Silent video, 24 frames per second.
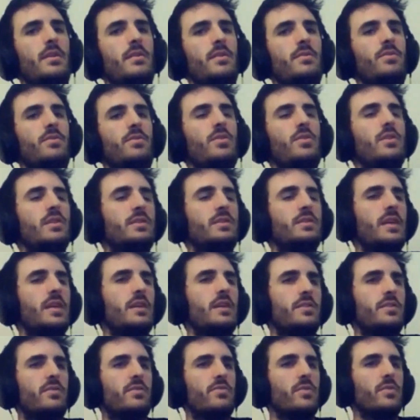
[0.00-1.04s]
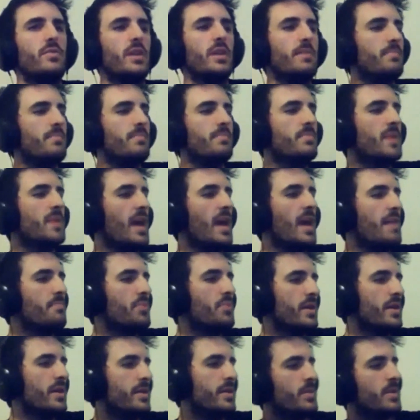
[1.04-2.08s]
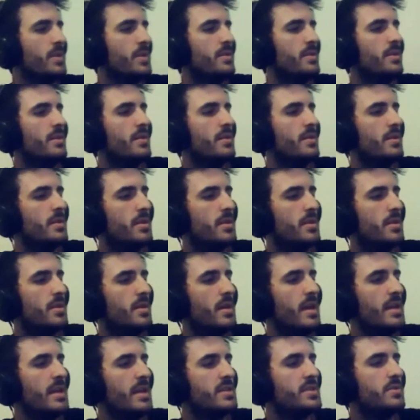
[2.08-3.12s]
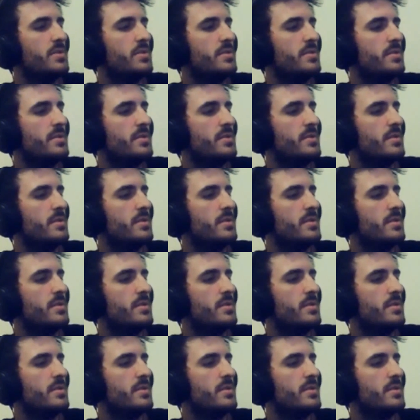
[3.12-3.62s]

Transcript: you can tell it through like gameplay, but it's not.